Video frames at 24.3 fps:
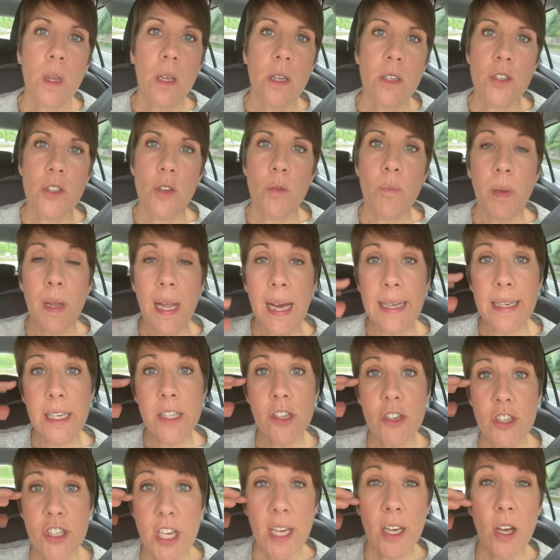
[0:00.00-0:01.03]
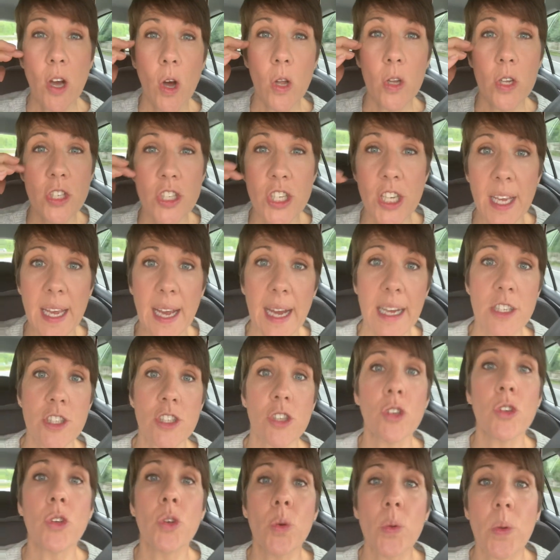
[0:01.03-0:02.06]
So plan in your Shakeology. As
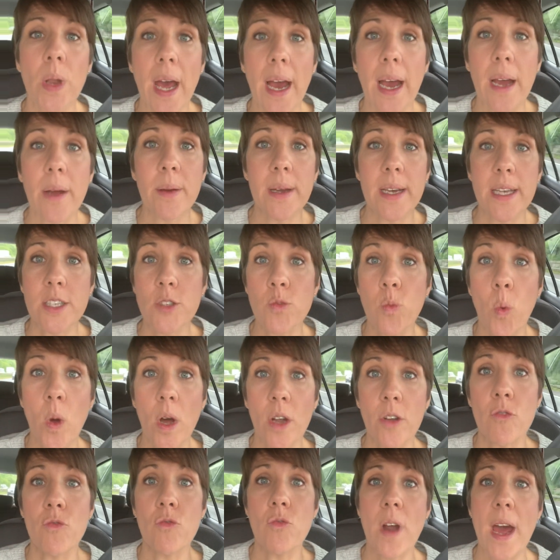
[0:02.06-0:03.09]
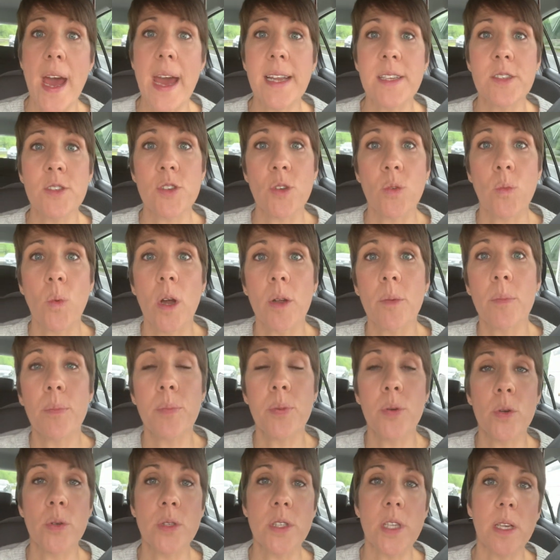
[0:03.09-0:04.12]
you'll know now, it's 1 red, so 1
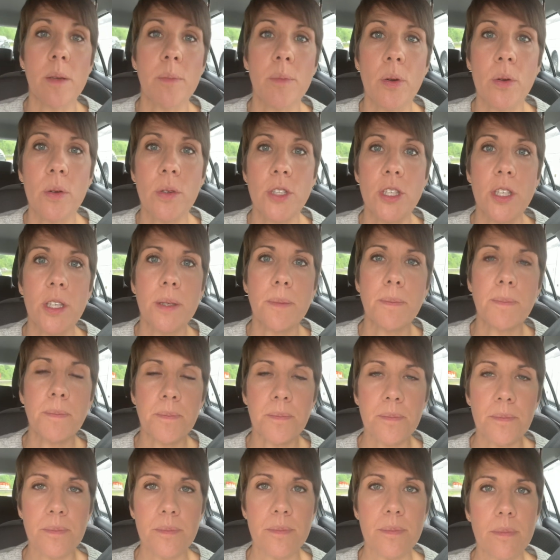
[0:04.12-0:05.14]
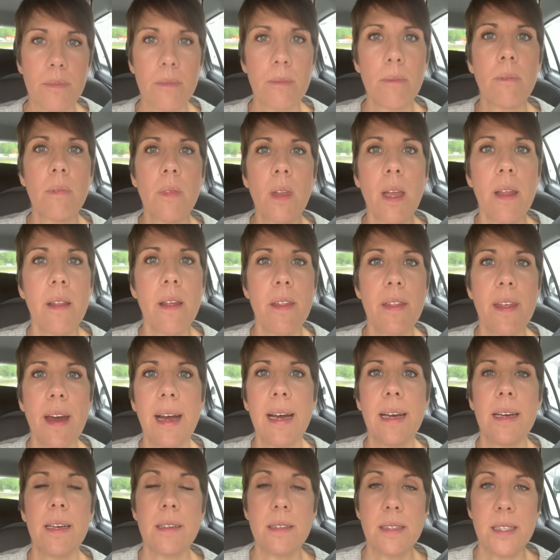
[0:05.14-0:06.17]
protein portion
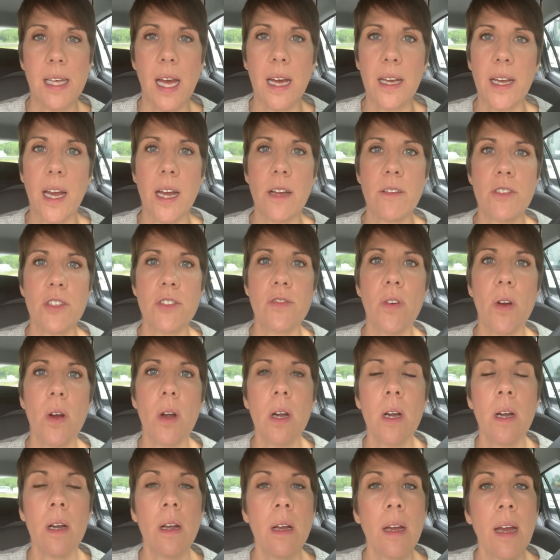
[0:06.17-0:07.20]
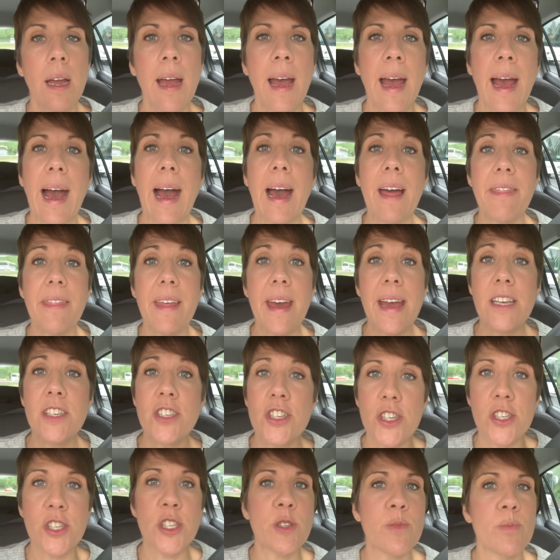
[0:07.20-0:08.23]
that accounts for. And then
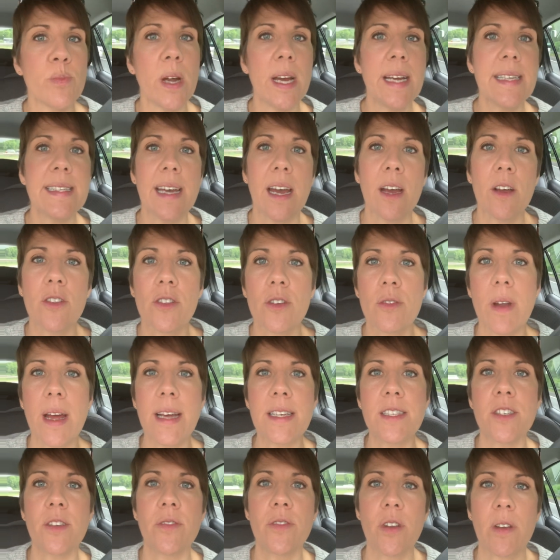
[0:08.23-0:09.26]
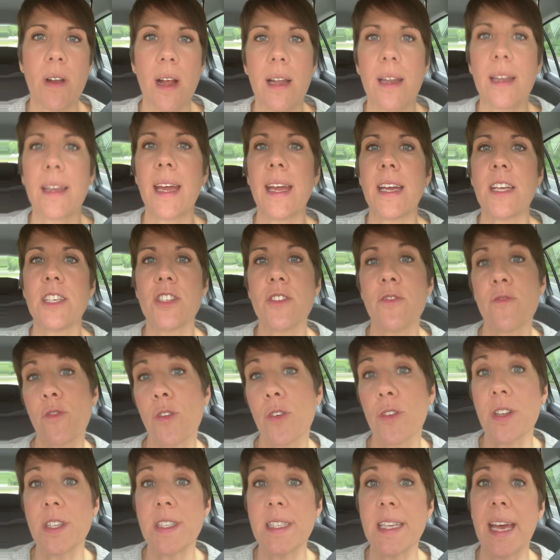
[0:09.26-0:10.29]
just spread out the rest of your allocation
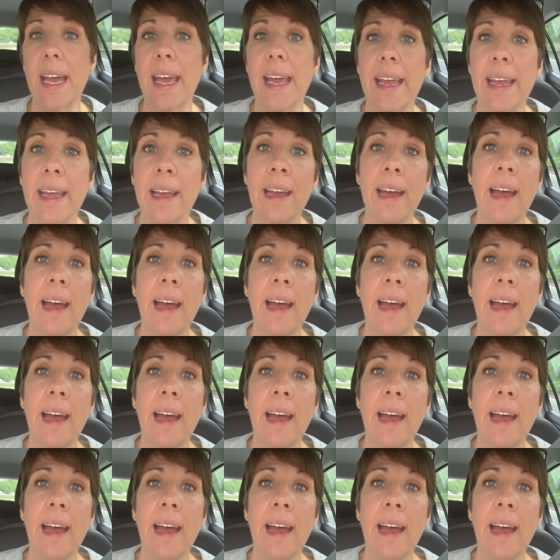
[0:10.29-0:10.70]
for the day